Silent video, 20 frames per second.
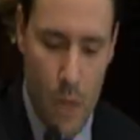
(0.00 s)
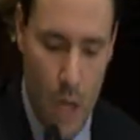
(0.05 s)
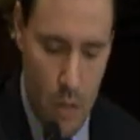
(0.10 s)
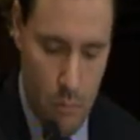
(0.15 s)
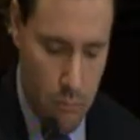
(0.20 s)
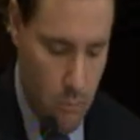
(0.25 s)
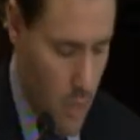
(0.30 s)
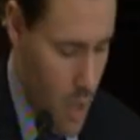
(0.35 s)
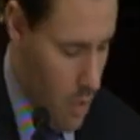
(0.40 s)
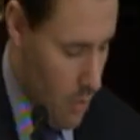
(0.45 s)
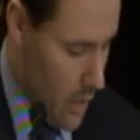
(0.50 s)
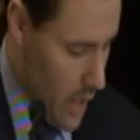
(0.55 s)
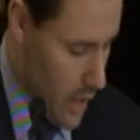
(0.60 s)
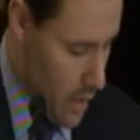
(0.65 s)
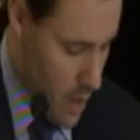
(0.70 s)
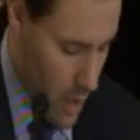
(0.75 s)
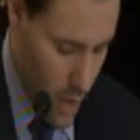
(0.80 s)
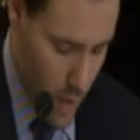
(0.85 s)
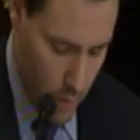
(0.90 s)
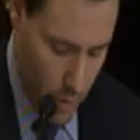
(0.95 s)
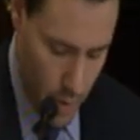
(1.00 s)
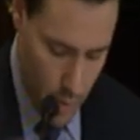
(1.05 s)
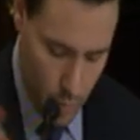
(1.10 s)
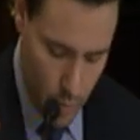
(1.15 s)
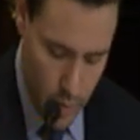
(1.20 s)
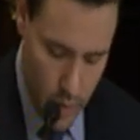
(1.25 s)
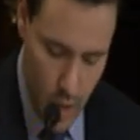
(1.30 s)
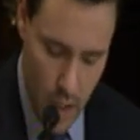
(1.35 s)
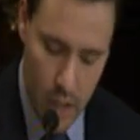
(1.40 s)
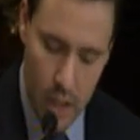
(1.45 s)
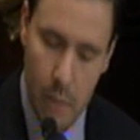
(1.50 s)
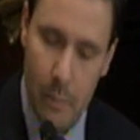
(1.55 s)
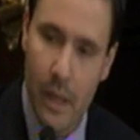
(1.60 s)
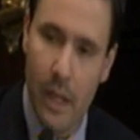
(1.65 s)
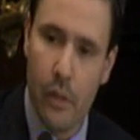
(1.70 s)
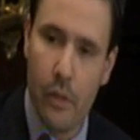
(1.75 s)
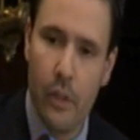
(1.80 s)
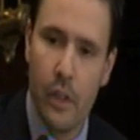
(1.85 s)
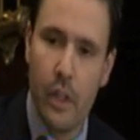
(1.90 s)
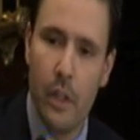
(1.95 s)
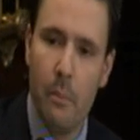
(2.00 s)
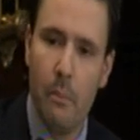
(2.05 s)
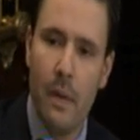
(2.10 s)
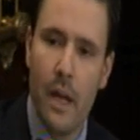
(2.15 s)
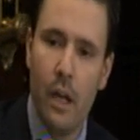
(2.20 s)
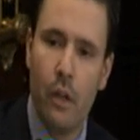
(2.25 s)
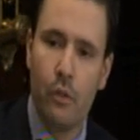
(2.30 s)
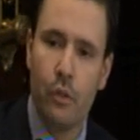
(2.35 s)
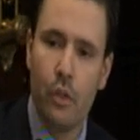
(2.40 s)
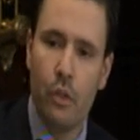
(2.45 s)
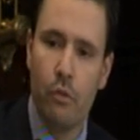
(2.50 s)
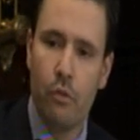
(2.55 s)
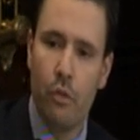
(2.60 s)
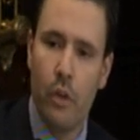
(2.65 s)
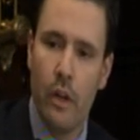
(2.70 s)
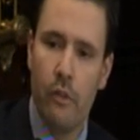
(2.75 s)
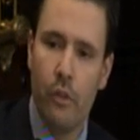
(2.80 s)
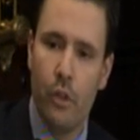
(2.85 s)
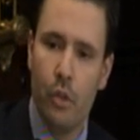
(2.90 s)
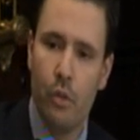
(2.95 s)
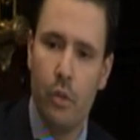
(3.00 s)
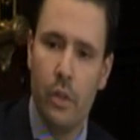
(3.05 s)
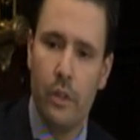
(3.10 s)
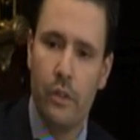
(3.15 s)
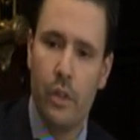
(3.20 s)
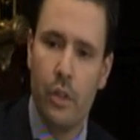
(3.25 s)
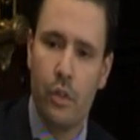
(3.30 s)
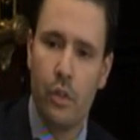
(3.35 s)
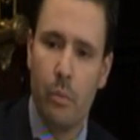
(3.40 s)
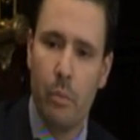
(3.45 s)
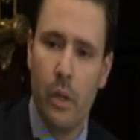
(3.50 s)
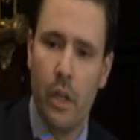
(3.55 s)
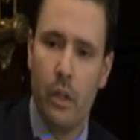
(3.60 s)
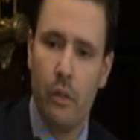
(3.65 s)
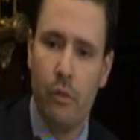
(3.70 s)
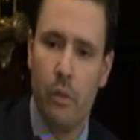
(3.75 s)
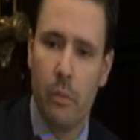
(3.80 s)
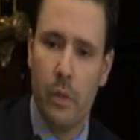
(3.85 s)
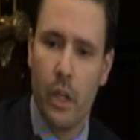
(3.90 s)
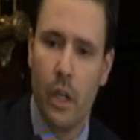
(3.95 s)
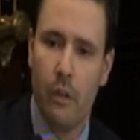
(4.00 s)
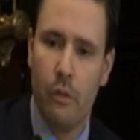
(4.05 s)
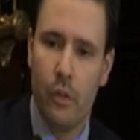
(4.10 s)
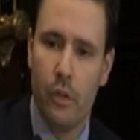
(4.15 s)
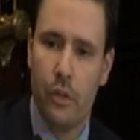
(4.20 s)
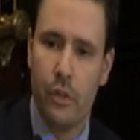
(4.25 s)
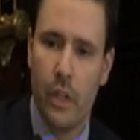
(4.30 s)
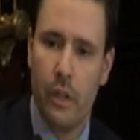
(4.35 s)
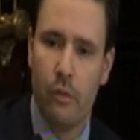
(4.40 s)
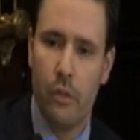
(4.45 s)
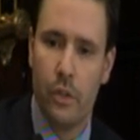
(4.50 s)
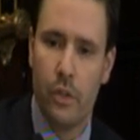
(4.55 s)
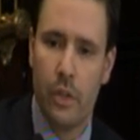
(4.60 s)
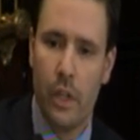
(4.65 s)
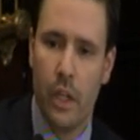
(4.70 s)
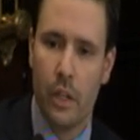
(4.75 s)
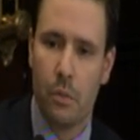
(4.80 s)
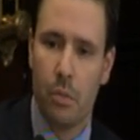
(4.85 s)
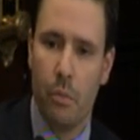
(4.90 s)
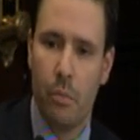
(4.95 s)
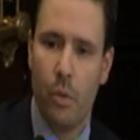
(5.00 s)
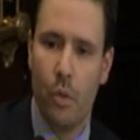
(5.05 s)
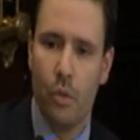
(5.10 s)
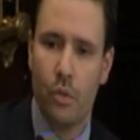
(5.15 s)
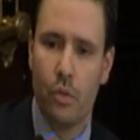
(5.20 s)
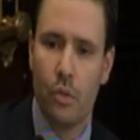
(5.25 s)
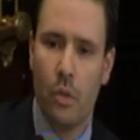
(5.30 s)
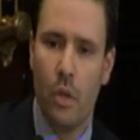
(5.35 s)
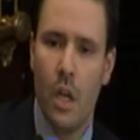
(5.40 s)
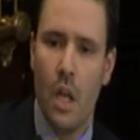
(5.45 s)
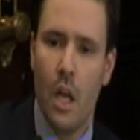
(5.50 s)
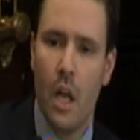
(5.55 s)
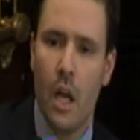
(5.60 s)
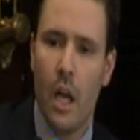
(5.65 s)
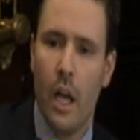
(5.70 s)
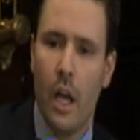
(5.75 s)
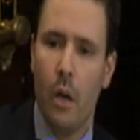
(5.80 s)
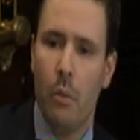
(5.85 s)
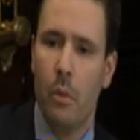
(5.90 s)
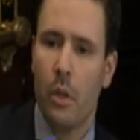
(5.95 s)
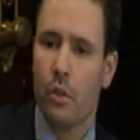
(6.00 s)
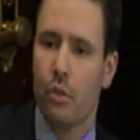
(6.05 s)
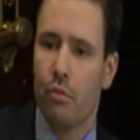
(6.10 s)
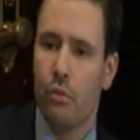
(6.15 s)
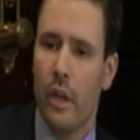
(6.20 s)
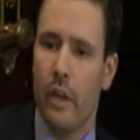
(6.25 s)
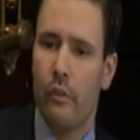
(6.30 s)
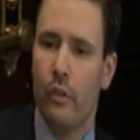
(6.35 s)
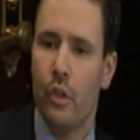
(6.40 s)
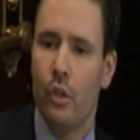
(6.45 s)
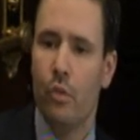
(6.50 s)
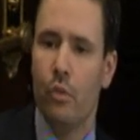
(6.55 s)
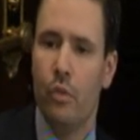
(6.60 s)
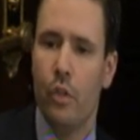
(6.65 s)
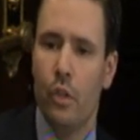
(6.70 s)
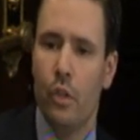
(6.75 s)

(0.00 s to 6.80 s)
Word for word: Oh, okay. Can we talk about the amount of revenue anticipated from the governor's severance tax proposal? How much revenue